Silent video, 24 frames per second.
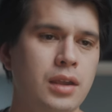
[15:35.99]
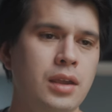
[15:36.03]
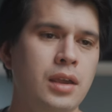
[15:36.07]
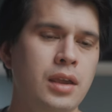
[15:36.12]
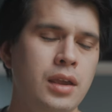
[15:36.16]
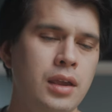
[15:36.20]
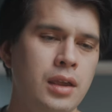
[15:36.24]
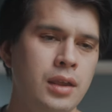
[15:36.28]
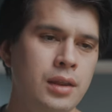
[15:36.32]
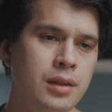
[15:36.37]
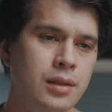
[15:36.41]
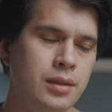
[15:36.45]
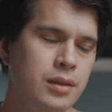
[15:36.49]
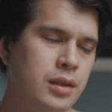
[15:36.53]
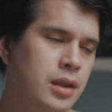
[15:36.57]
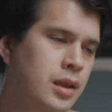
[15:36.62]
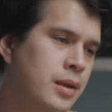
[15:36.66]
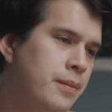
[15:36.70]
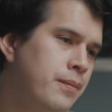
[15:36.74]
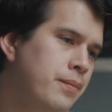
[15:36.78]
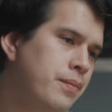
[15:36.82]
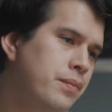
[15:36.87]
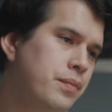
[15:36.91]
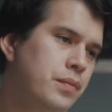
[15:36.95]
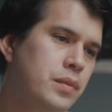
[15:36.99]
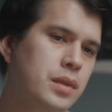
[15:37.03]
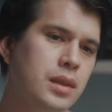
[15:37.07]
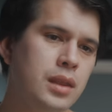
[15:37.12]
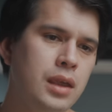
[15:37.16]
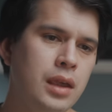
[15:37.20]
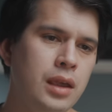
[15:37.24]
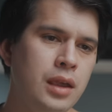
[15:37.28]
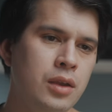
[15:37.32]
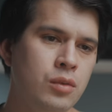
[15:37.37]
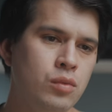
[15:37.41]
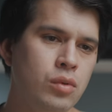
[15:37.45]
in
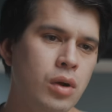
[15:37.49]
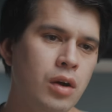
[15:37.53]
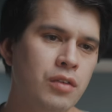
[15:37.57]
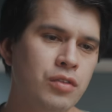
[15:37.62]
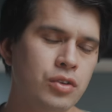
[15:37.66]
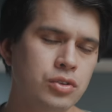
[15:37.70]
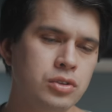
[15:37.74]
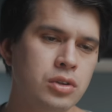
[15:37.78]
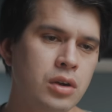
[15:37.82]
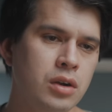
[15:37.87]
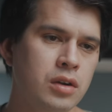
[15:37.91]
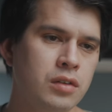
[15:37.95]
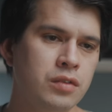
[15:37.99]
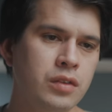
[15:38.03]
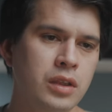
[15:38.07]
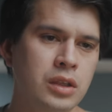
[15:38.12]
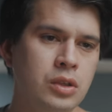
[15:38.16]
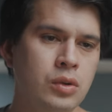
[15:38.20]
raw photography.